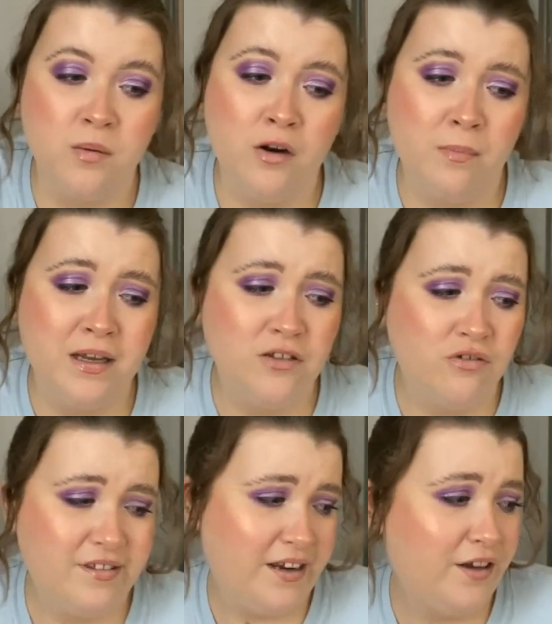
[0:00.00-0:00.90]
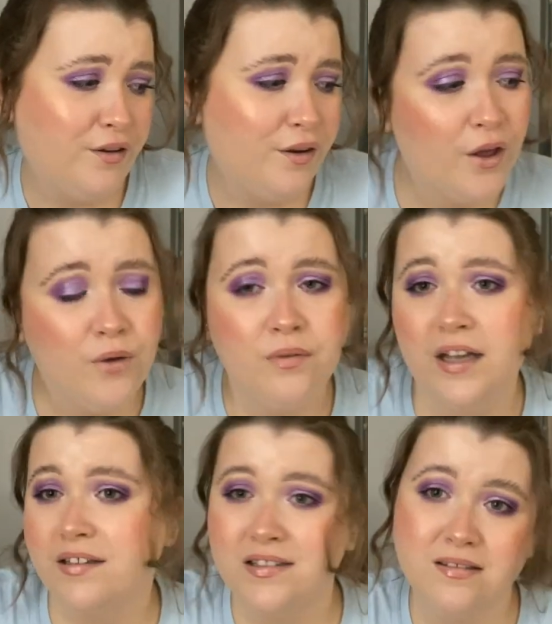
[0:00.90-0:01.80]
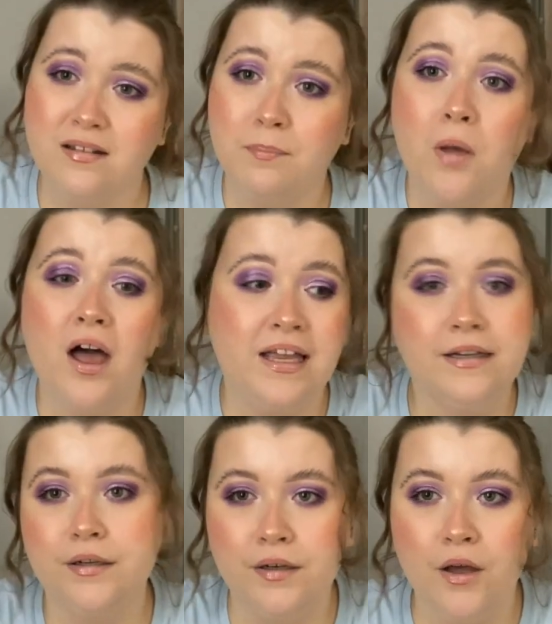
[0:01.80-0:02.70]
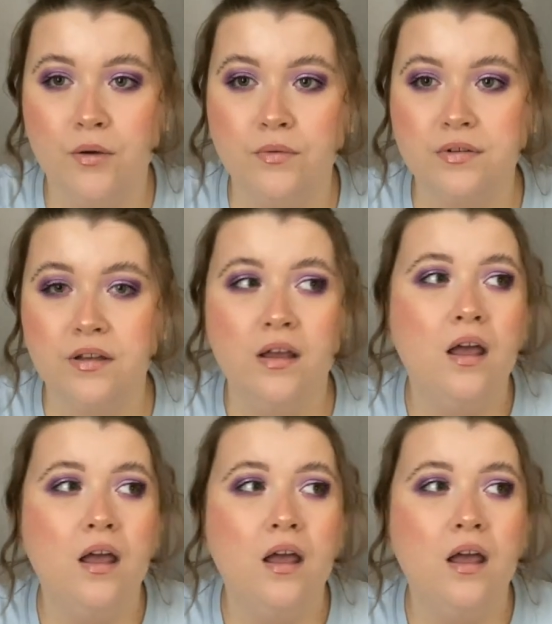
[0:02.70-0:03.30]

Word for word: you might not be interested in clothes, like buying clothes,